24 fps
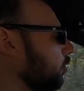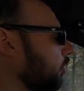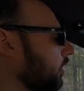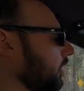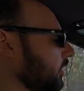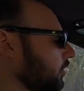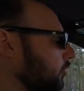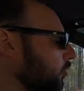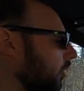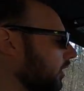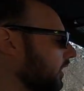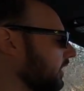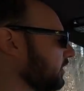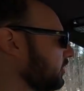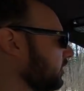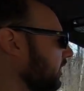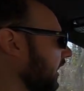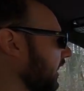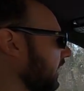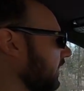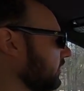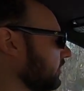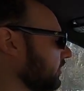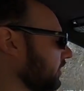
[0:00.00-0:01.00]
to 2020
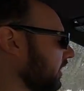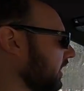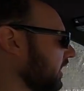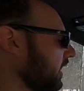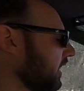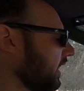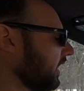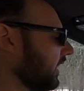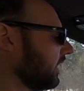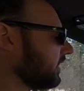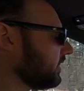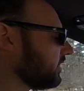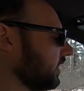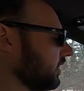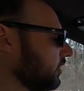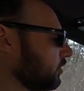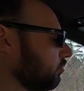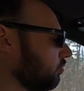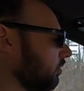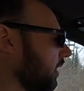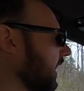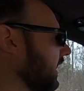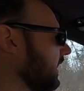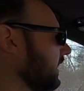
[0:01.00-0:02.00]
change, is this
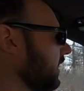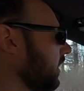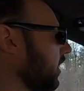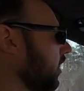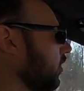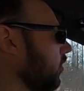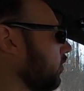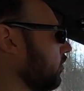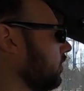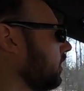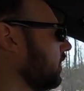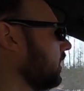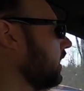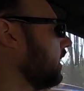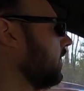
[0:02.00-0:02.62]
radio